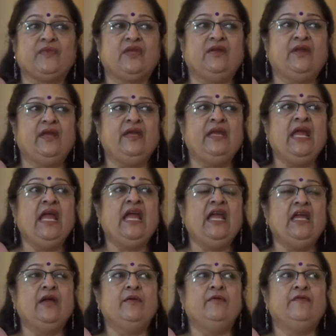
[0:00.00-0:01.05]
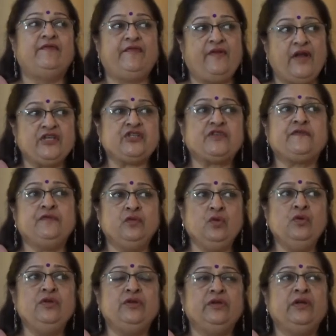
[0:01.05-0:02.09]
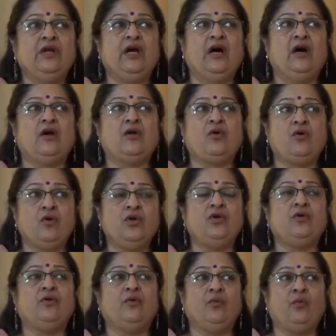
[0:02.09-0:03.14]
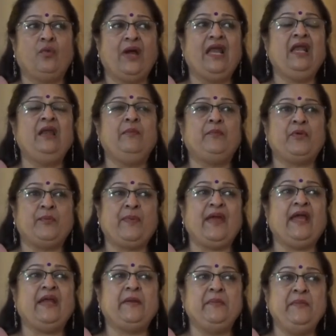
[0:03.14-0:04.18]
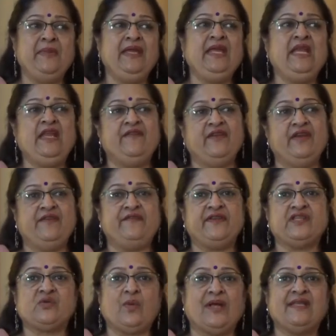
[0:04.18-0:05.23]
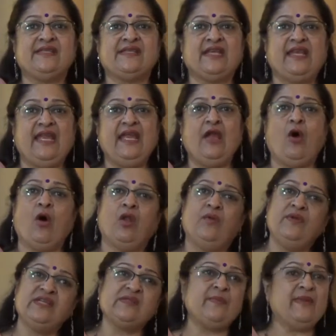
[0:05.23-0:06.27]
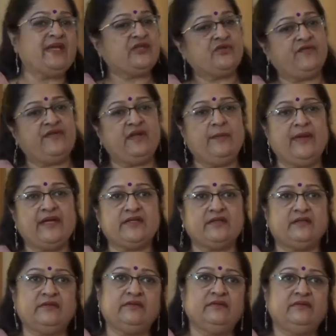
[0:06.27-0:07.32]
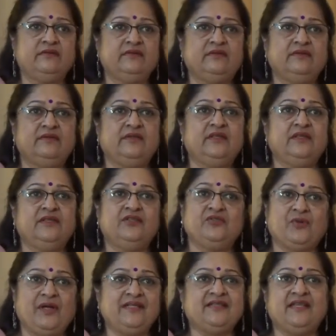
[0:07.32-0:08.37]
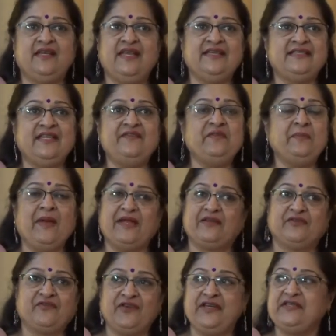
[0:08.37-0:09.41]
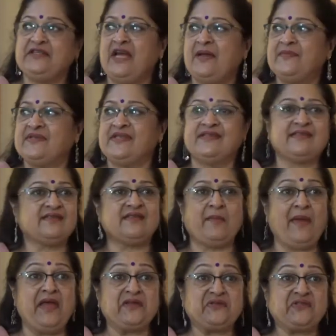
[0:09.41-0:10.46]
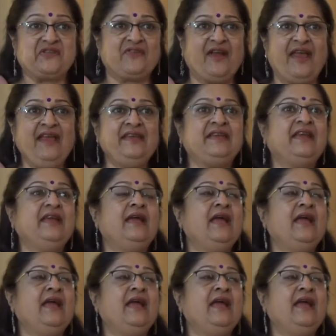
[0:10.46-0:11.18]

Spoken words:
right? Fresh food, a good, well-prepared meal, even if it's once a day, always makes you feel better. Twice a day is even better. 3 times is the best, right?